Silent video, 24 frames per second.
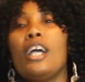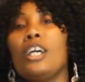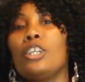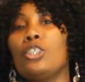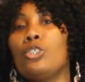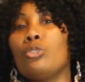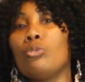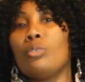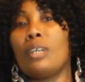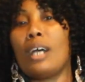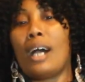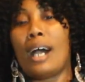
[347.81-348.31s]

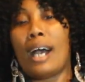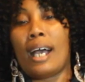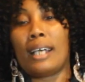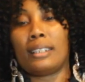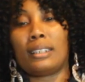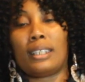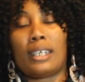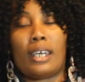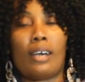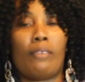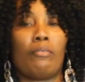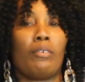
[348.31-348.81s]
And you
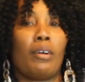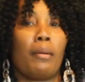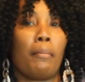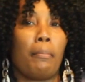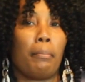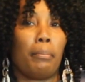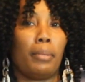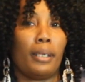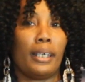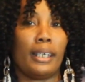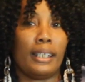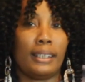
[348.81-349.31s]
guys have a
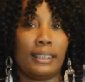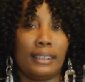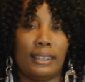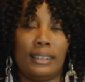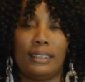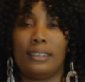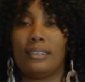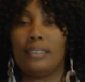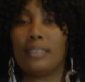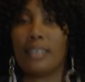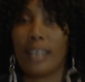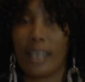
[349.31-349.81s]

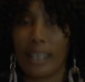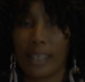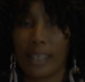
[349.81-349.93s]
blessed